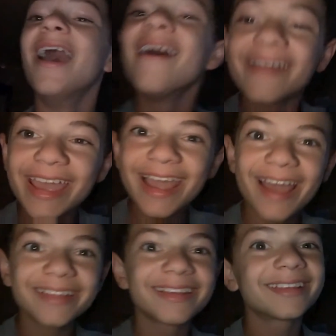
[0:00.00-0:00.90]
Okay
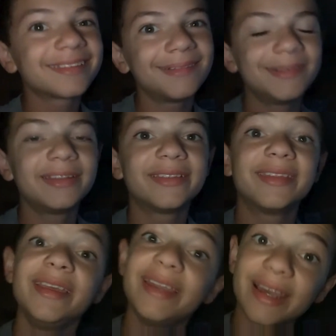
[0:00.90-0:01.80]
guys, so it is
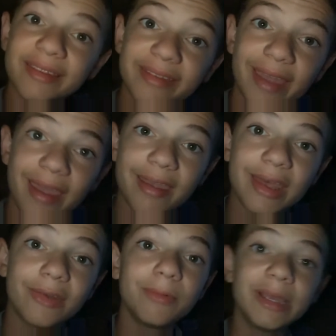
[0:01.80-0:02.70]
the next day
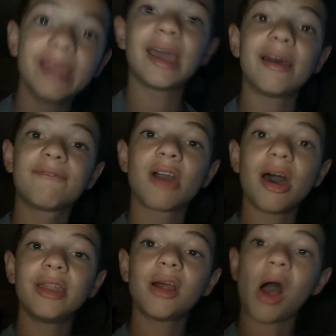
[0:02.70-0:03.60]
and we have
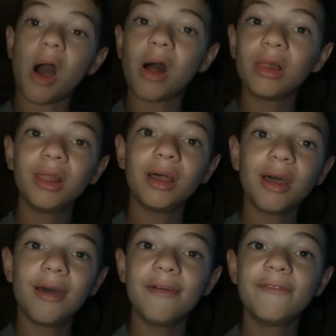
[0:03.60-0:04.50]
got all
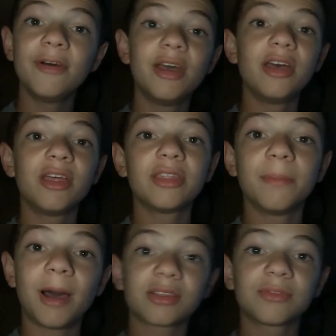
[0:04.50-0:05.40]
of the
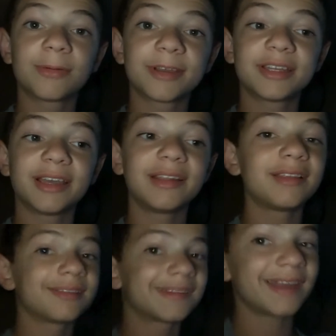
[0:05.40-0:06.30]
box for done.
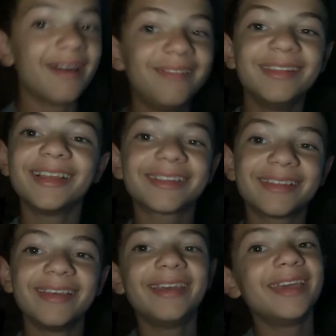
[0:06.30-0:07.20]
So now let's
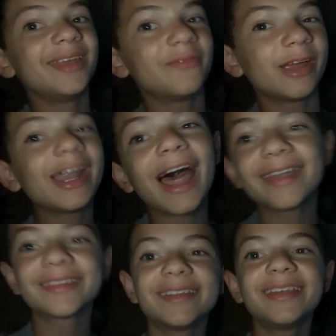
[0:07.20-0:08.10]
invite
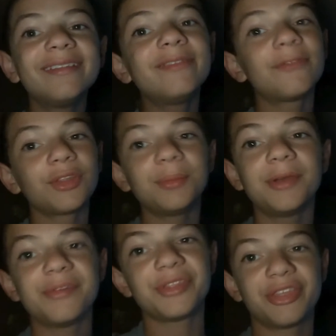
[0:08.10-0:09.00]
Addison in for the
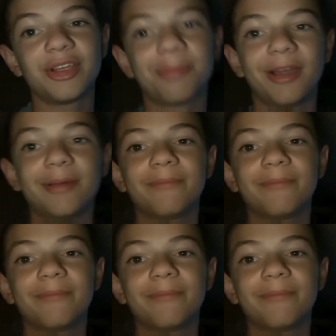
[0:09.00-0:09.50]
movie theater part.